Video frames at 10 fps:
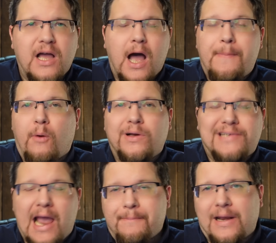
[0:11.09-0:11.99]
about what's
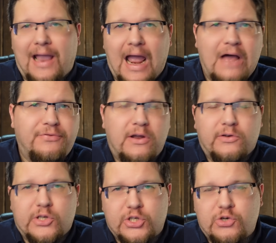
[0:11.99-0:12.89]
happening out there
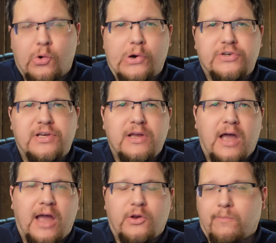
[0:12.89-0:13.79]
at the stores,
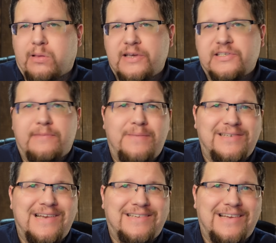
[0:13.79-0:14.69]
at your places of
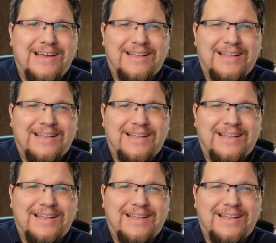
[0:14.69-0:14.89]
business.